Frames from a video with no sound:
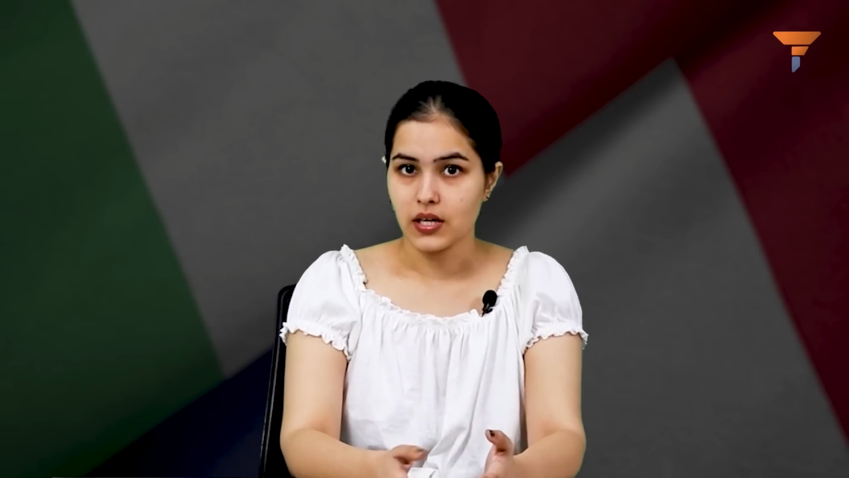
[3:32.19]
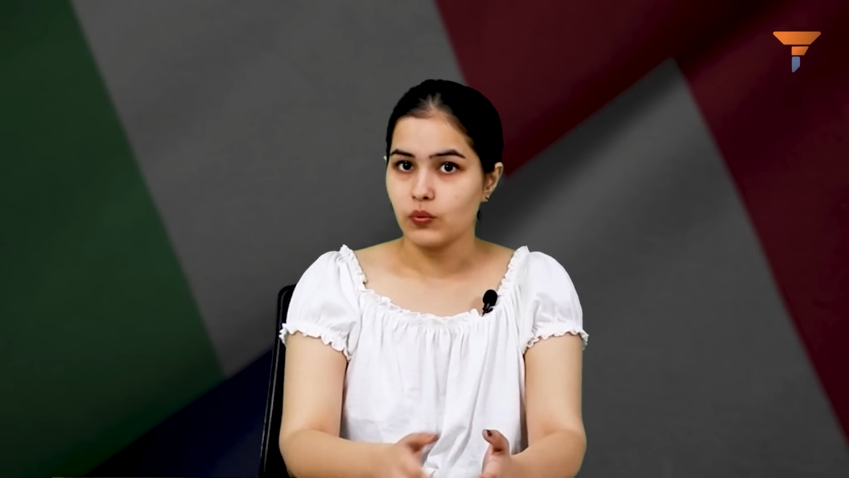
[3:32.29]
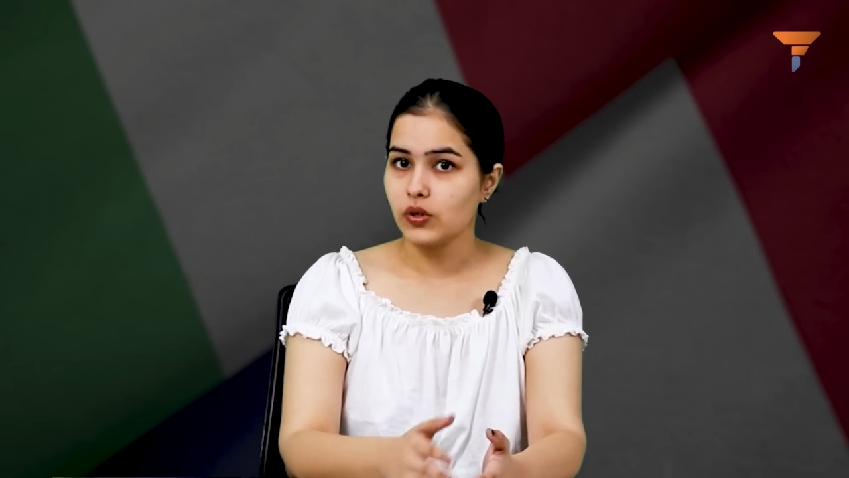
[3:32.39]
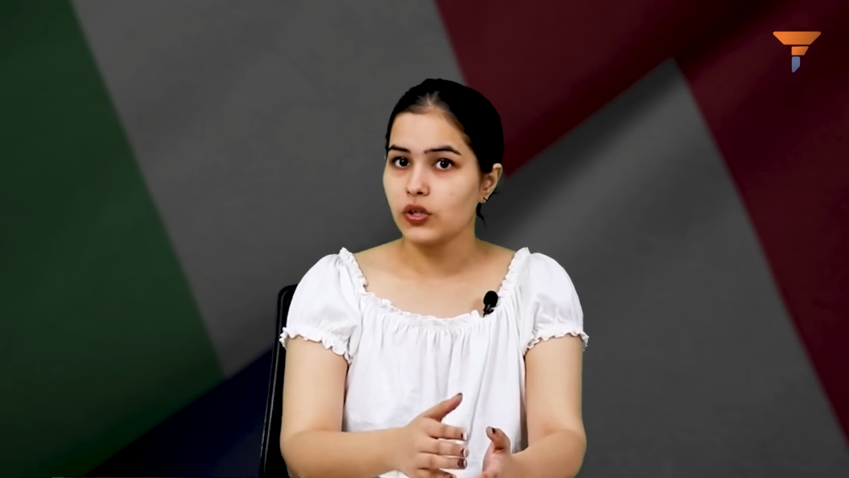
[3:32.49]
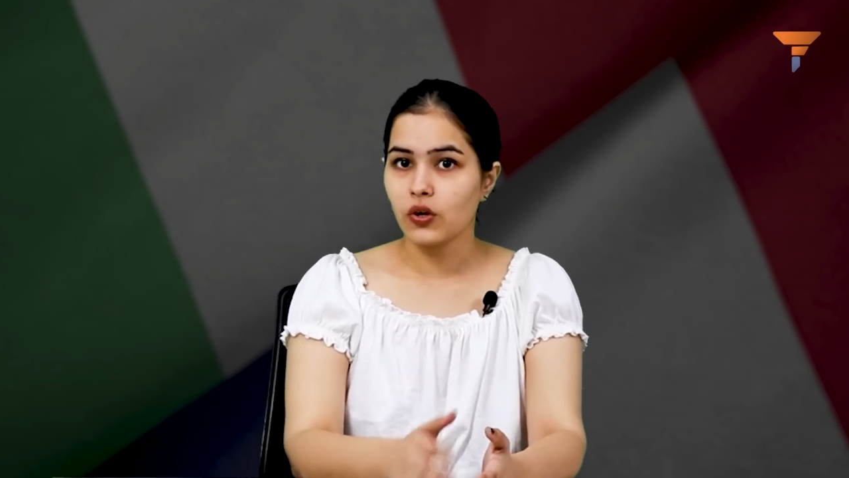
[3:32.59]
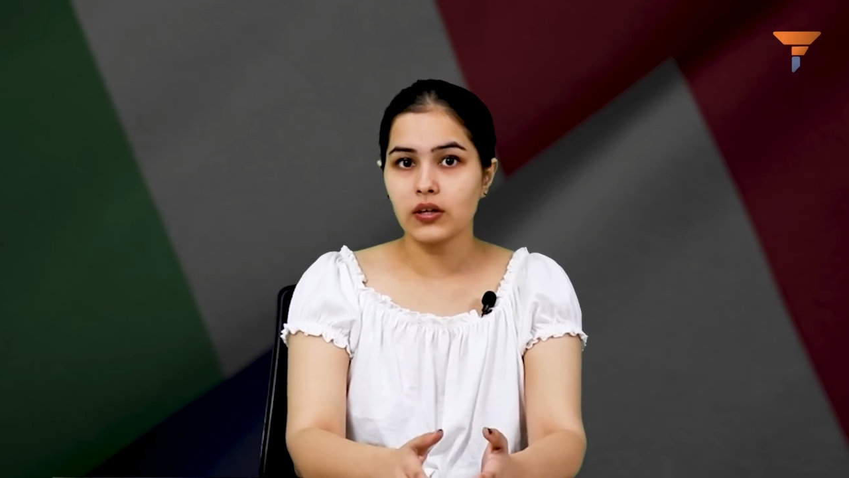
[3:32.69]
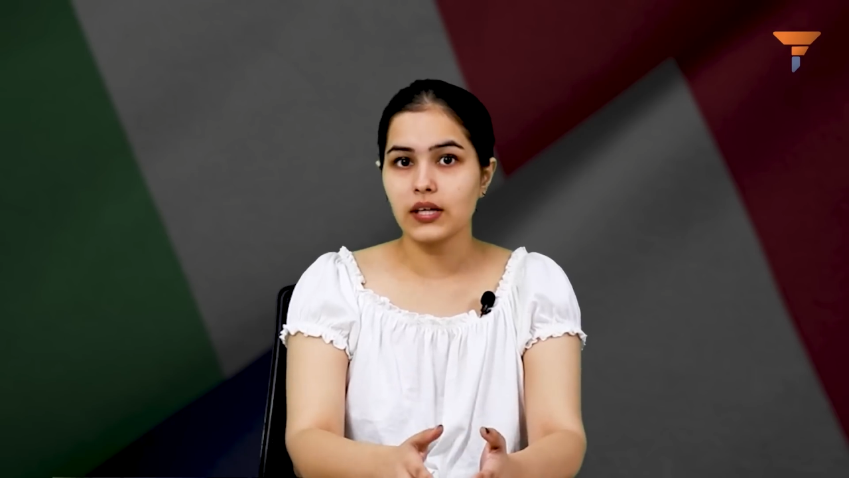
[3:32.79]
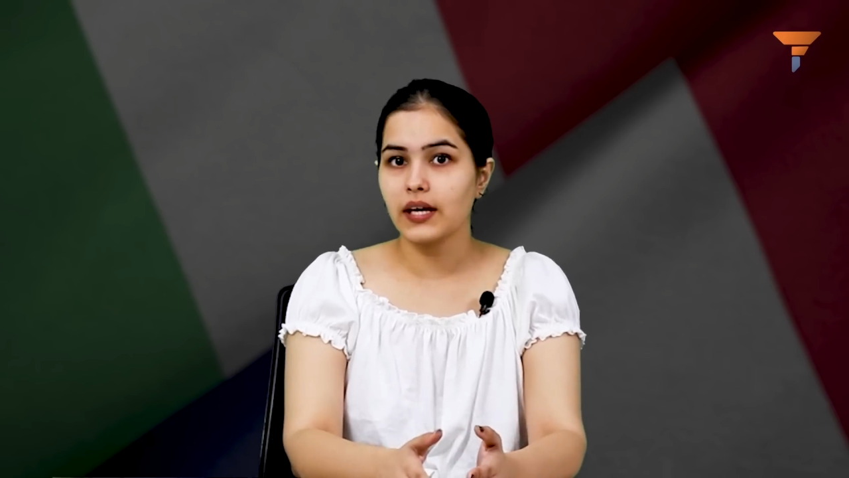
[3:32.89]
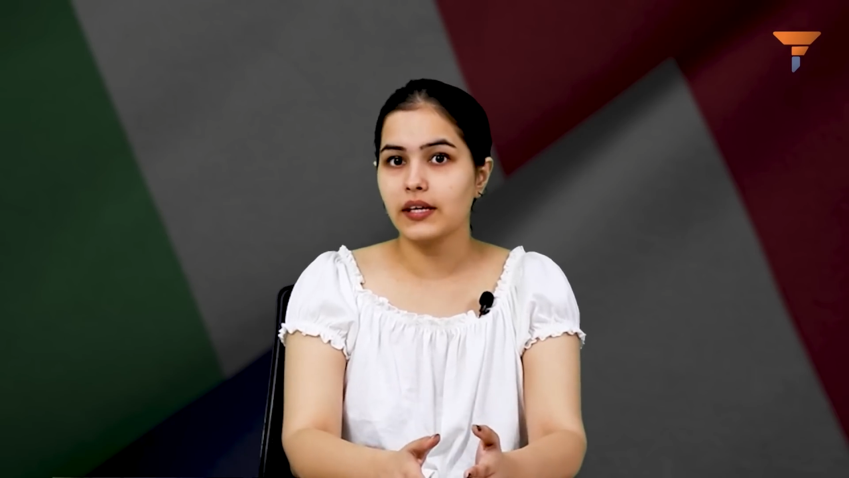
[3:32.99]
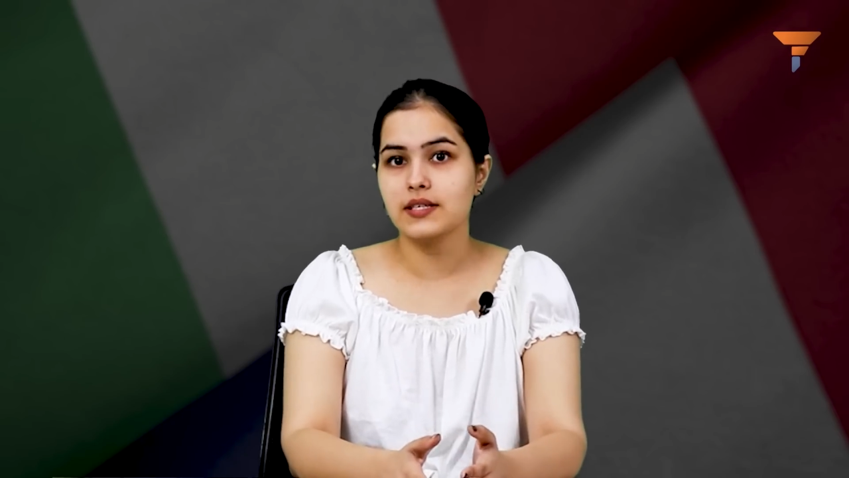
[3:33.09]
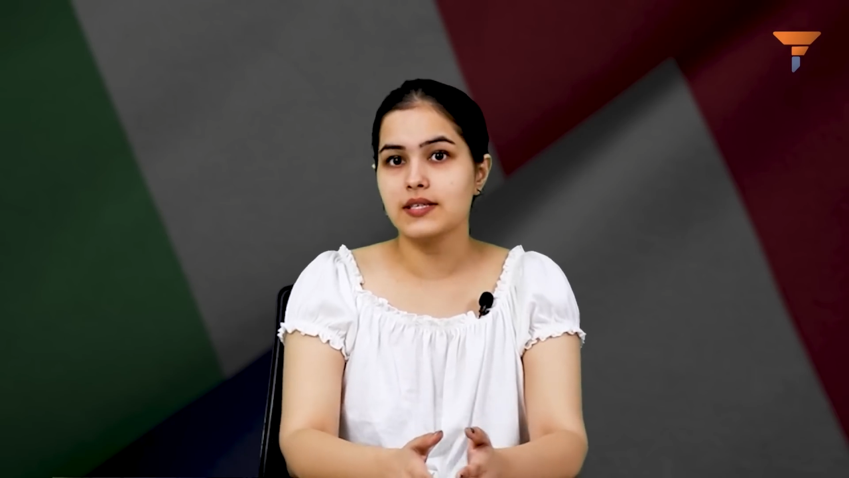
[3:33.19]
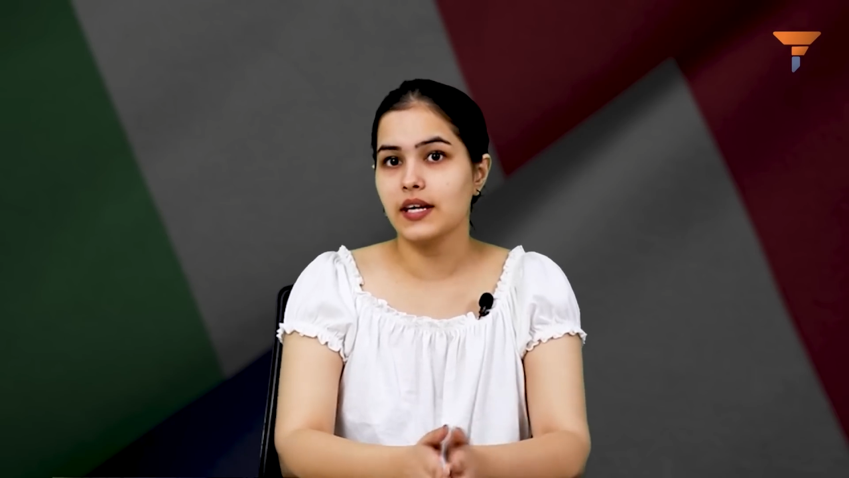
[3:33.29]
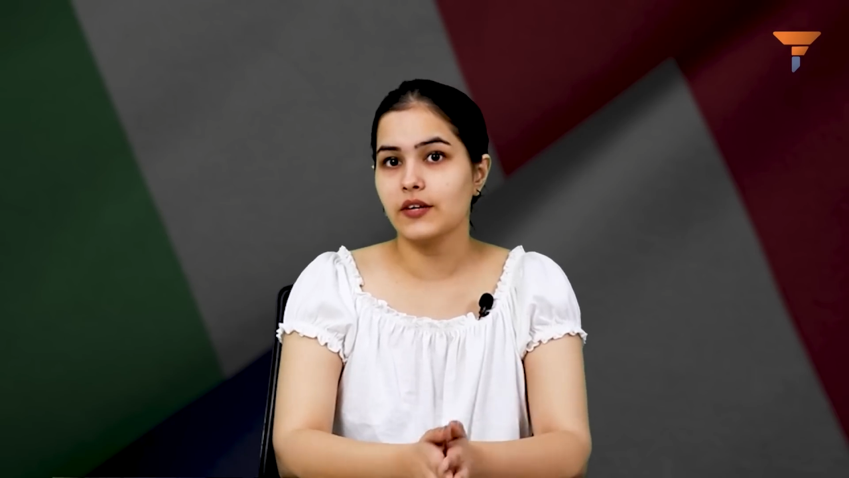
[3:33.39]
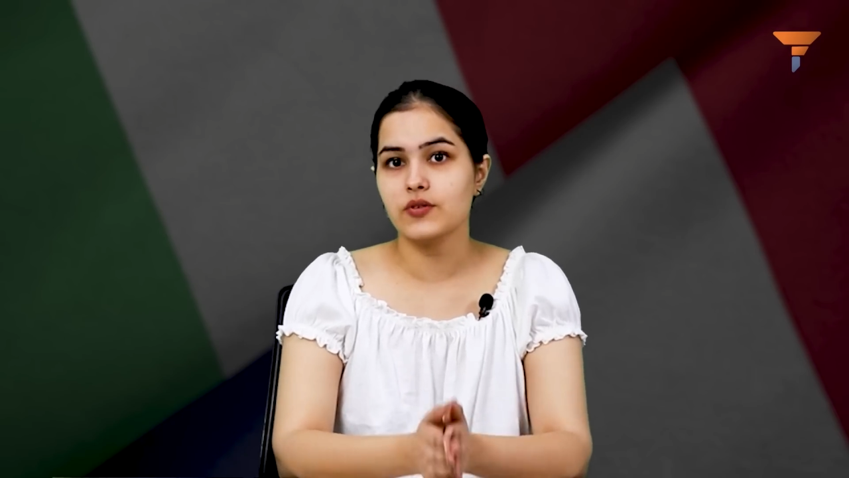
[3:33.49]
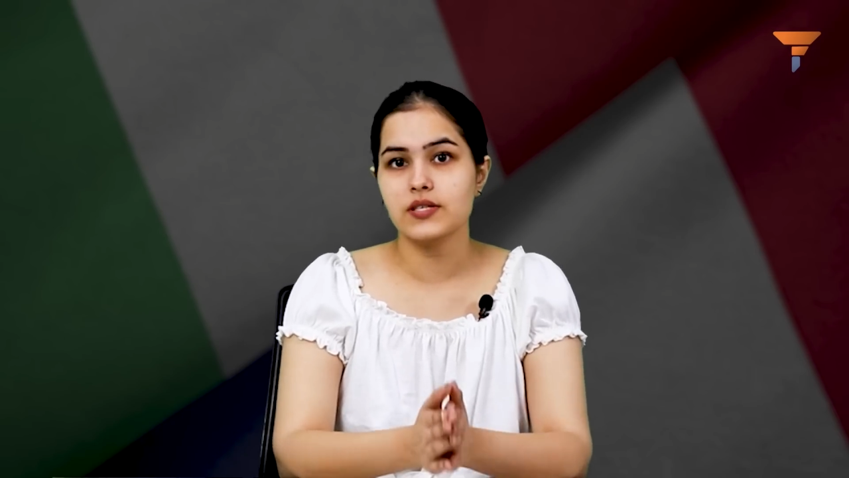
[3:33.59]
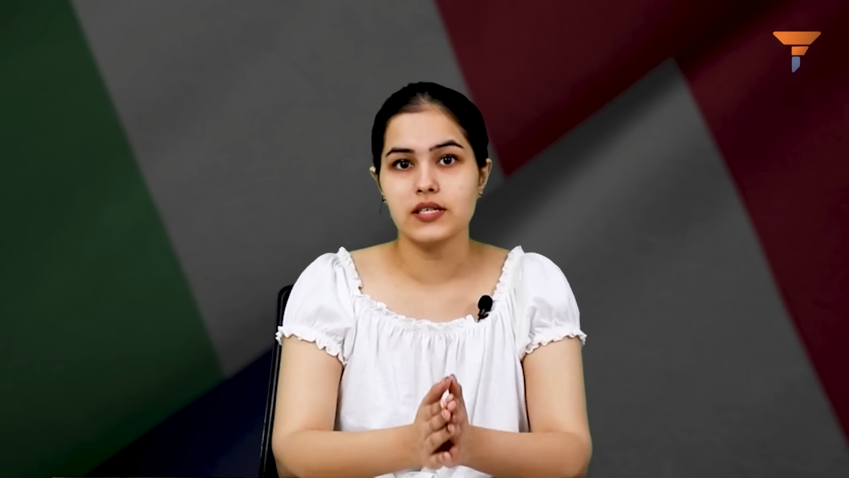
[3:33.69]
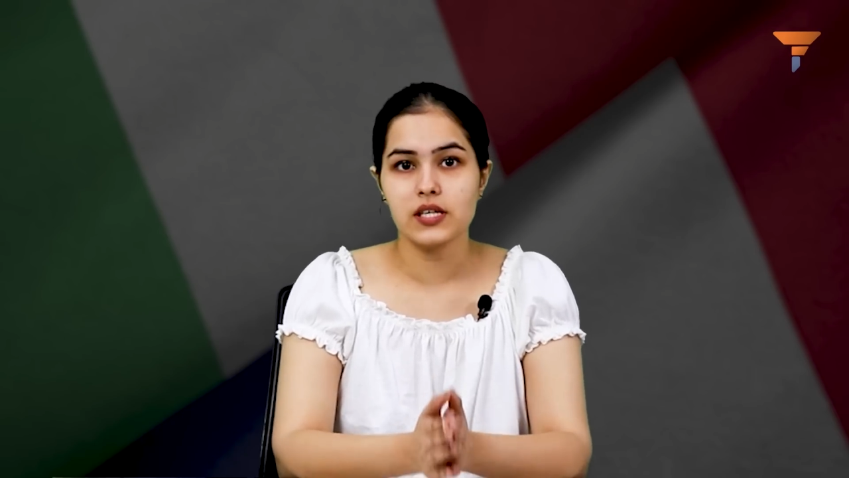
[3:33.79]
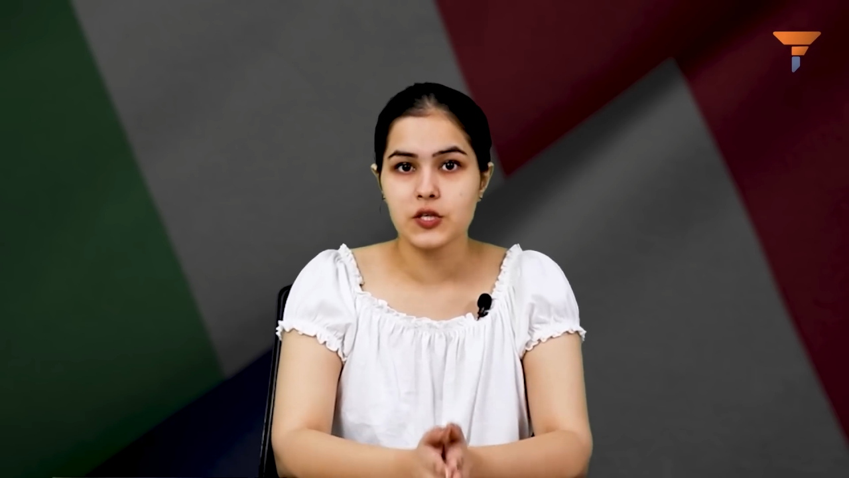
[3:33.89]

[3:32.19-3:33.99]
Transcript: would not like his electricity